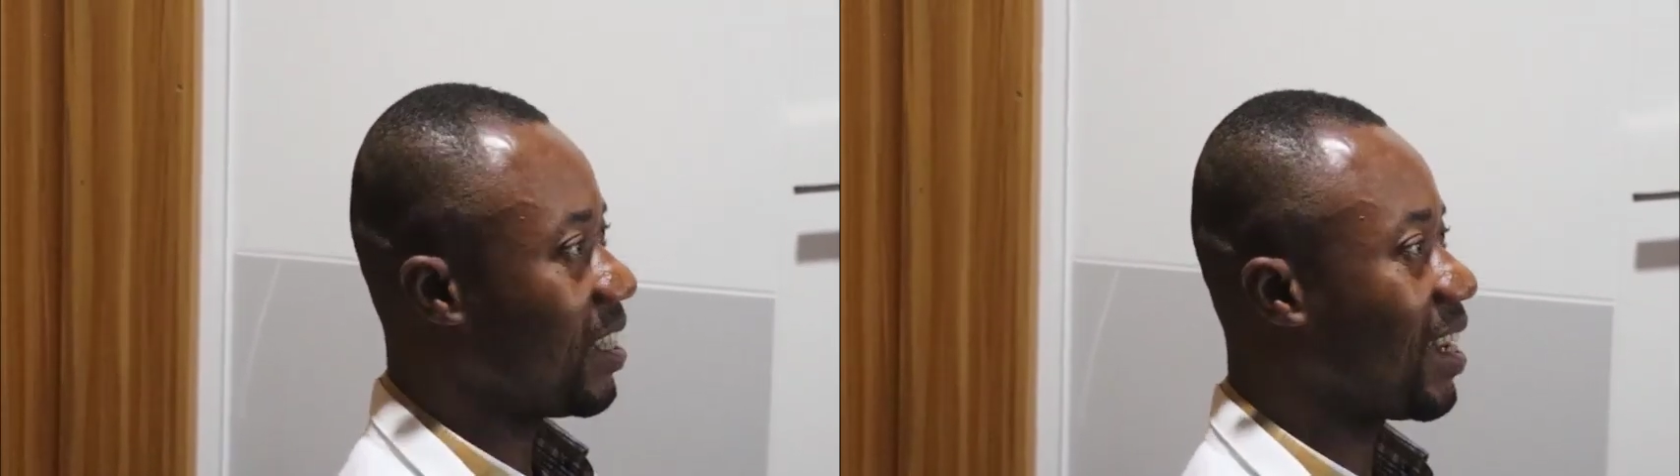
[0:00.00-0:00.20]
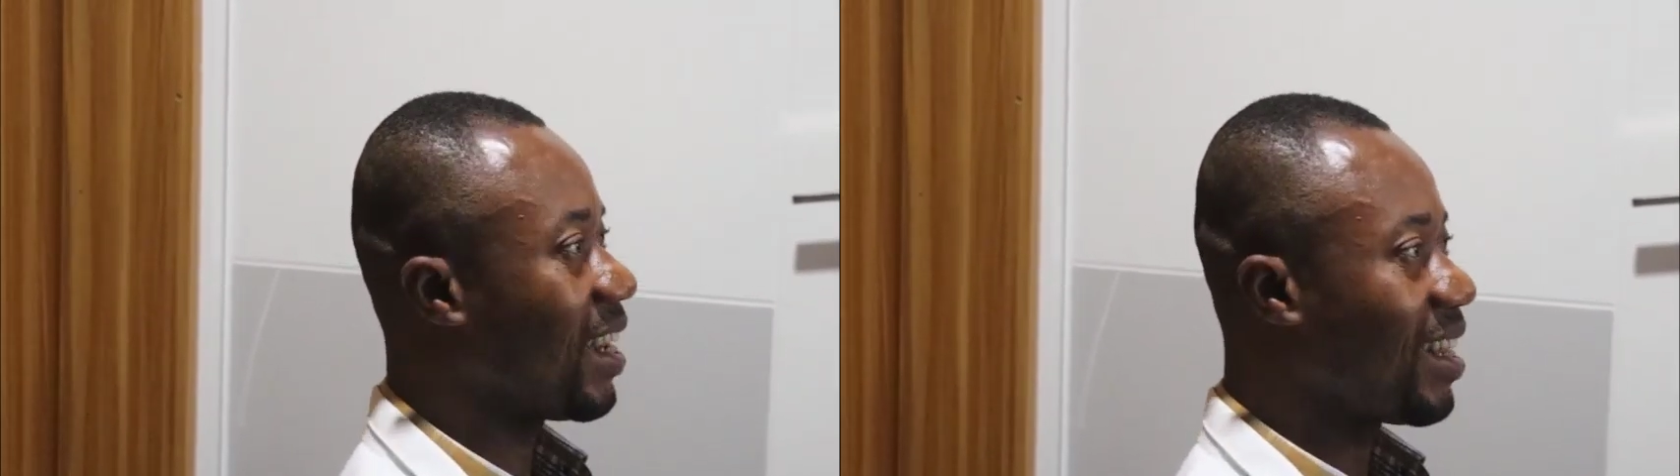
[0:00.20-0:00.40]

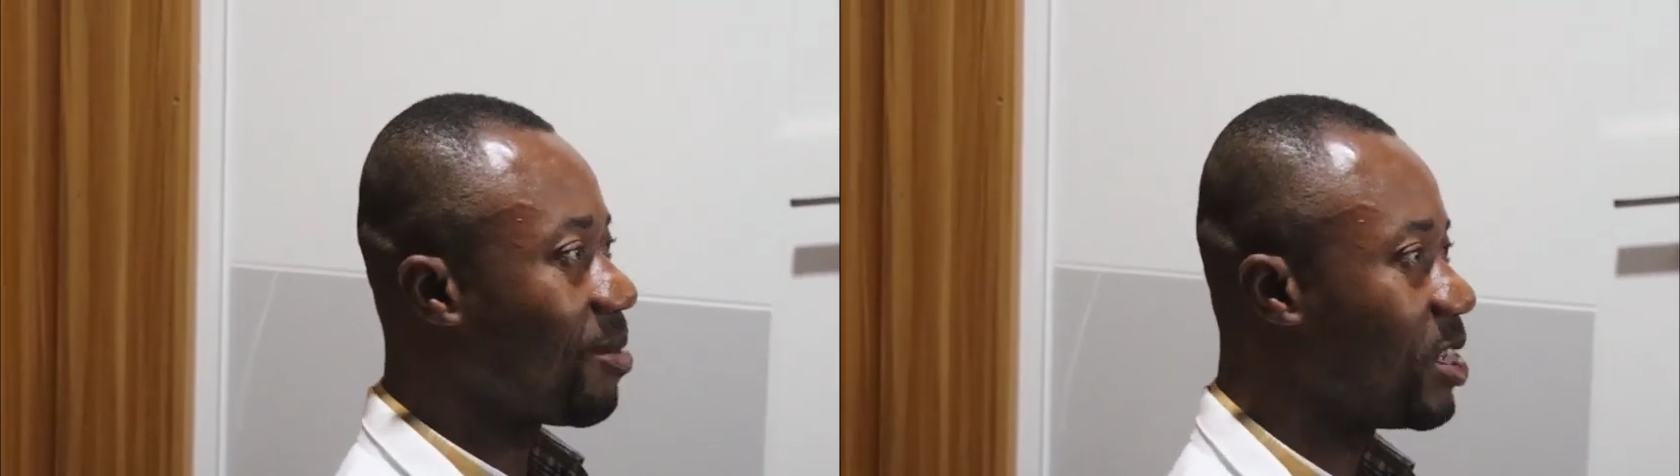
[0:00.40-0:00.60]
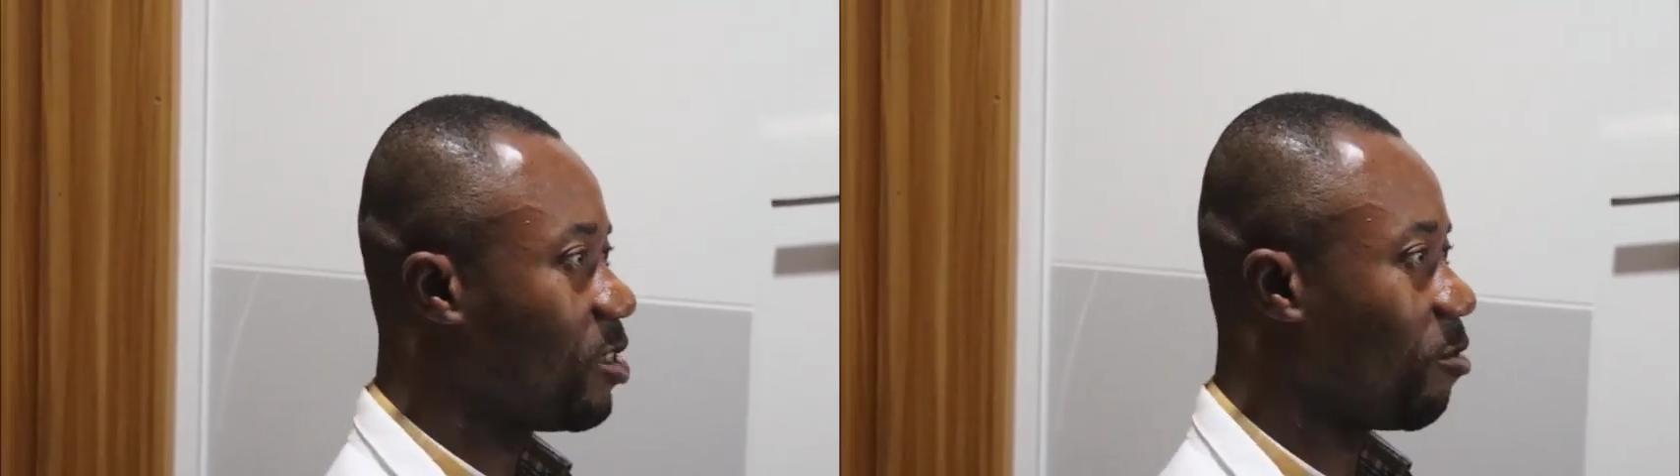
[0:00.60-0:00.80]
it can
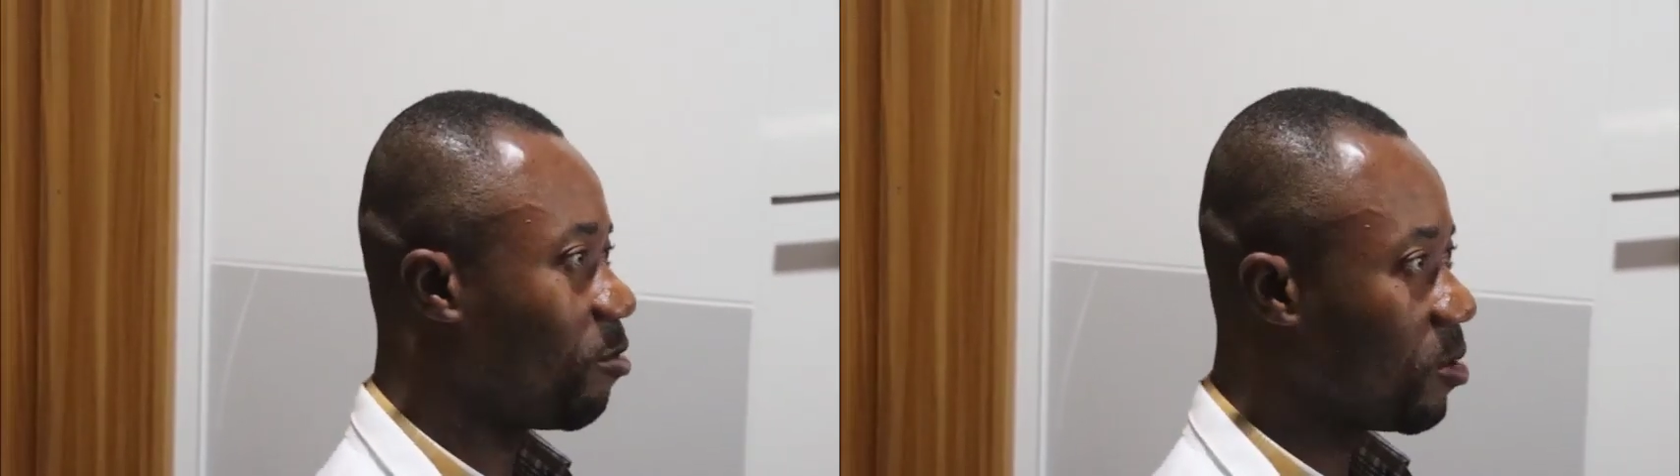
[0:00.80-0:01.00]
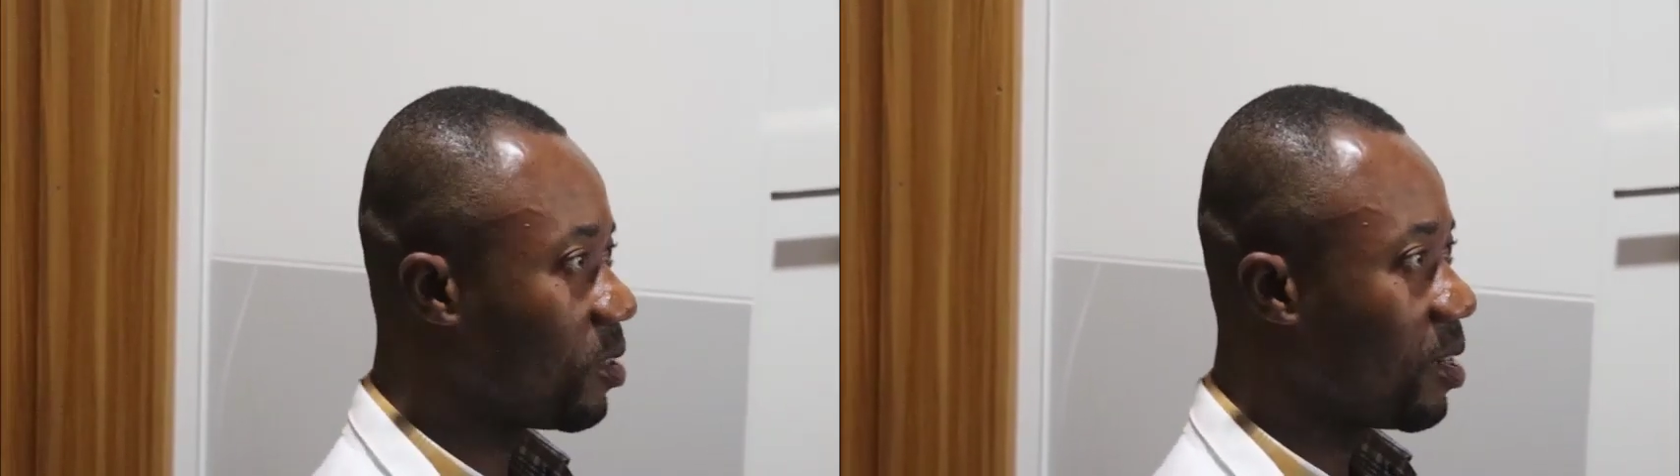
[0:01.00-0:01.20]
damage your
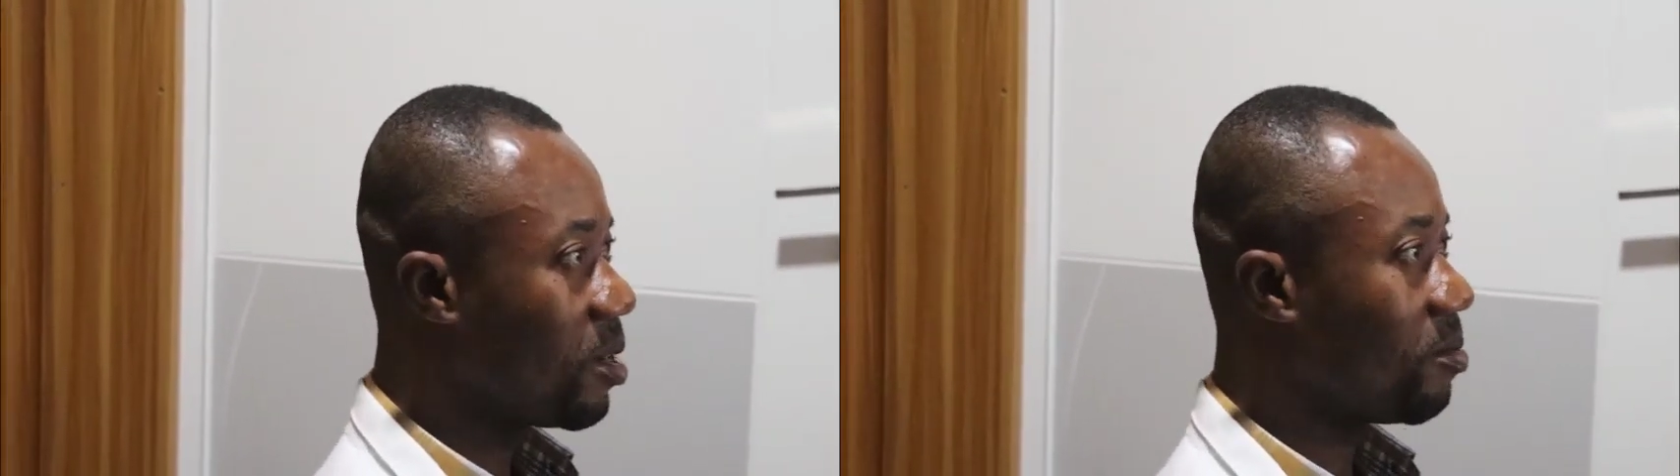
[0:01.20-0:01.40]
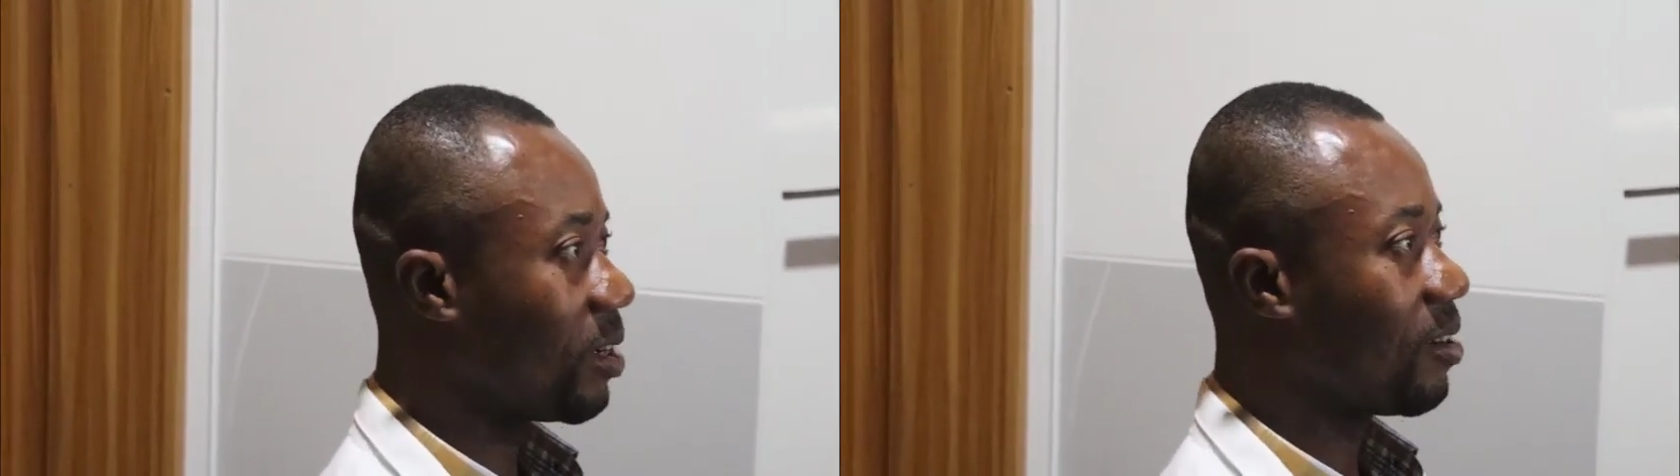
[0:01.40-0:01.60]
phone,
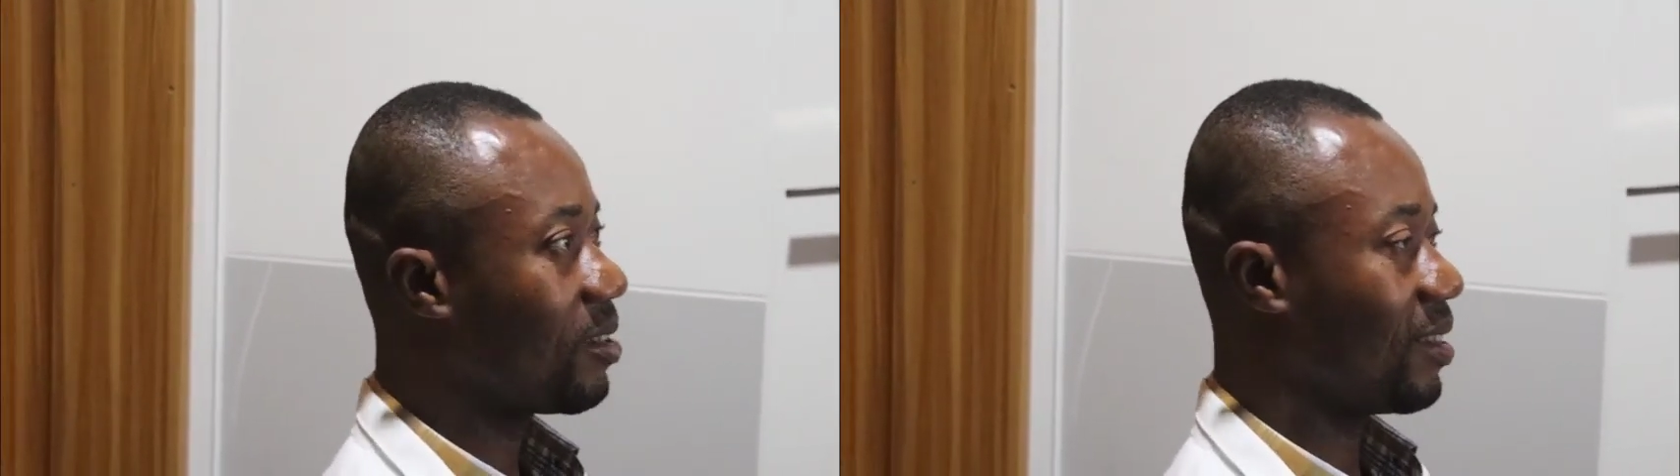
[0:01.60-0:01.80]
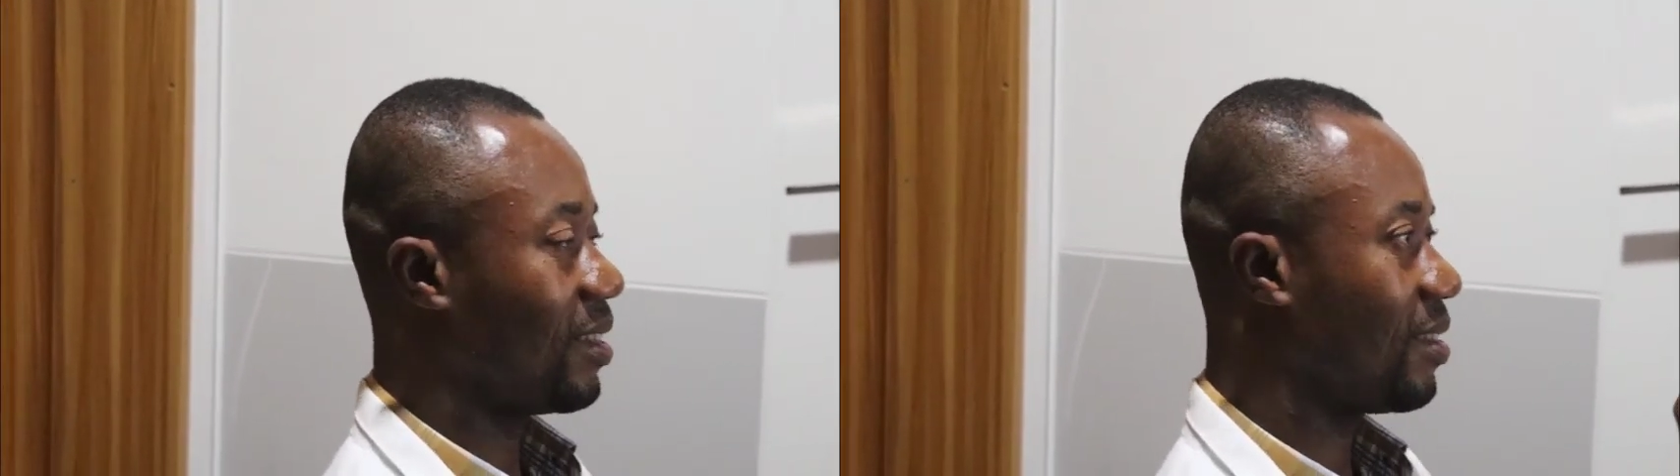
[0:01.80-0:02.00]

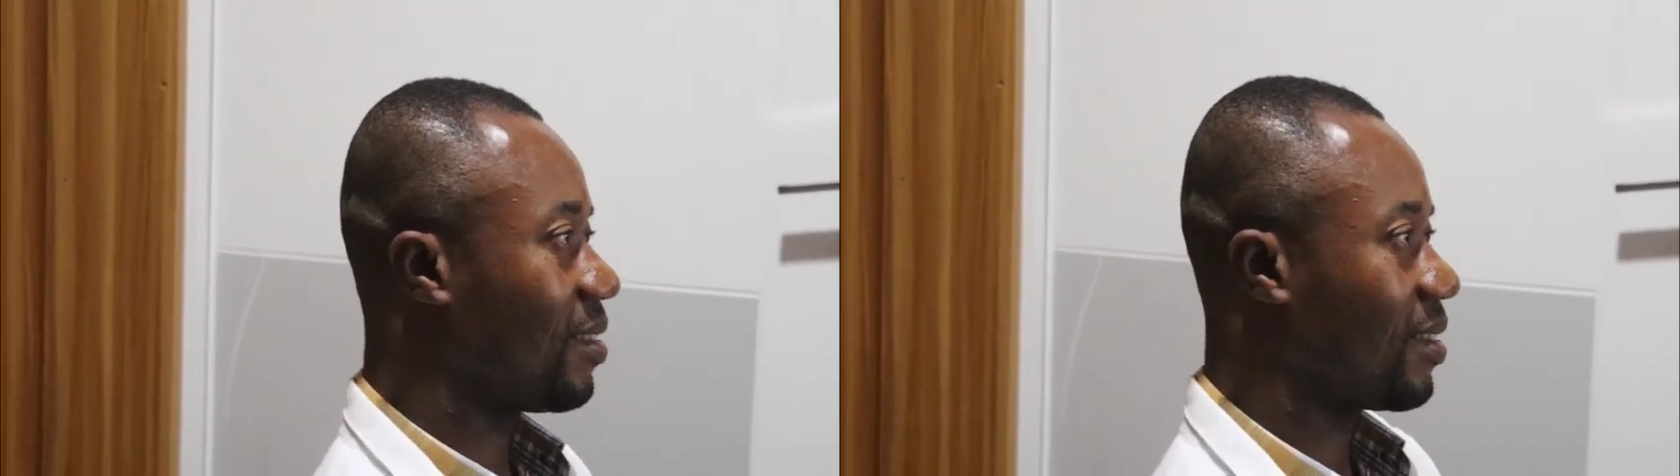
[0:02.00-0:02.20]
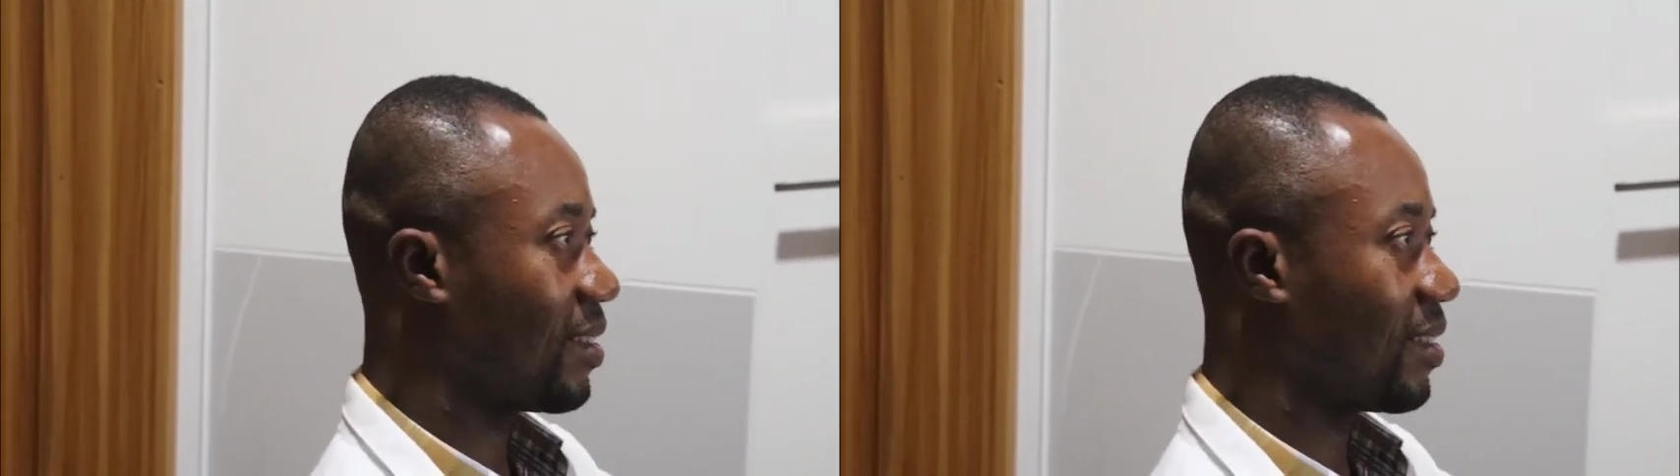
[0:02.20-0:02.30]
because it